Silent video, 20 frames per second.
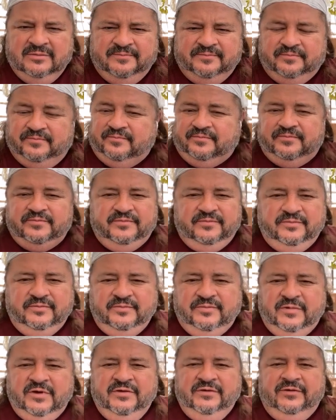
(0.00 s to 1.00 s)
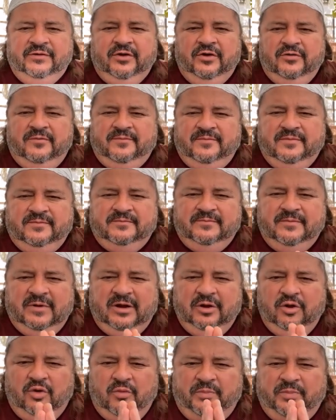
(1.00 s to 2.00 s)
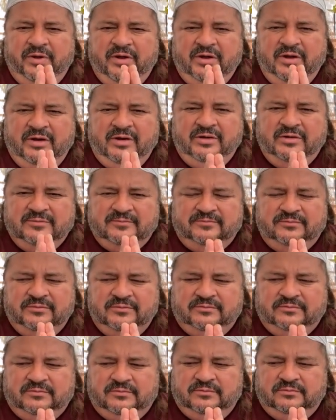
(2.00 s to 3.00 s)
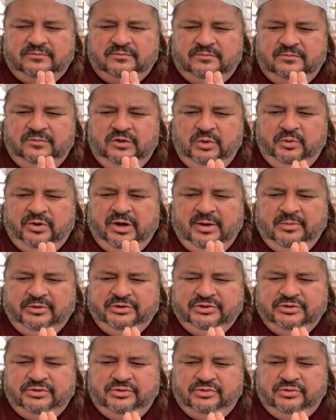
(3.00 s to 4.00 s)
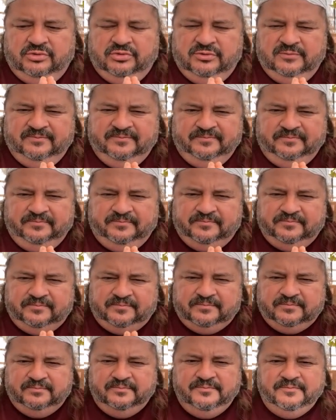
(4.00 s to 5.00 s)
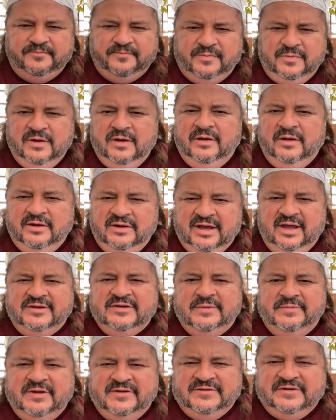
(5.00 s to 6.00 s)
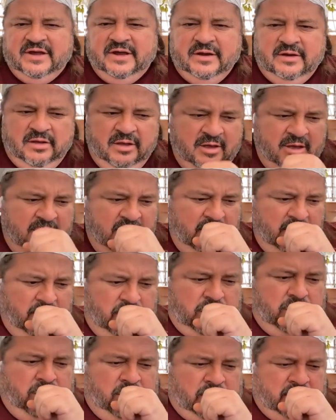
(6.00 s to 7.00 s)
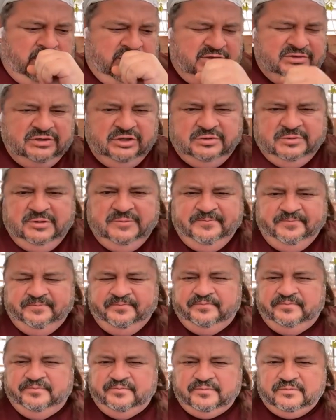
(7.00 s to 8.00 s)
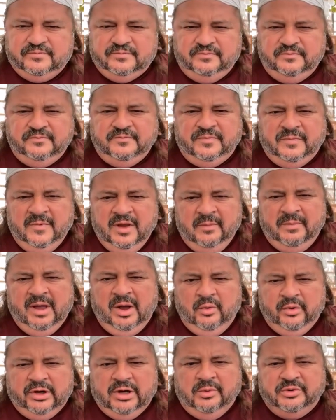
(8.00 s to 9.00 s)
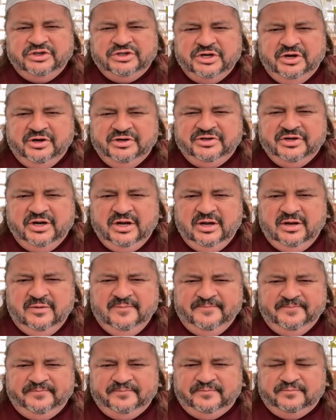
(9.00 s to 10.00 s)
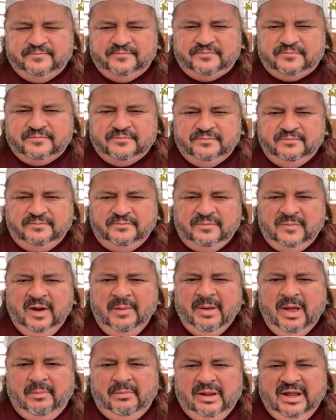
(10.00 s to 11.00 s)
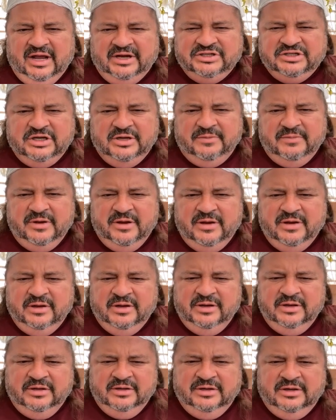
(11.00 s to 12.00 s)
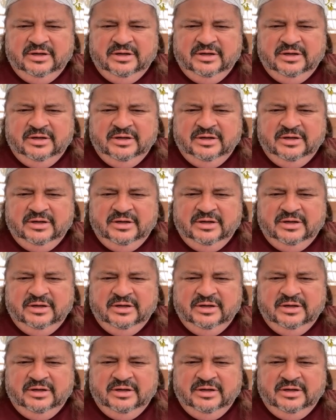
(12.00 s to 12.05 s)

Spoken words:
So I hope you were able to gain some insight, excuse me, about what I was sharing today about black sheep and white sheep.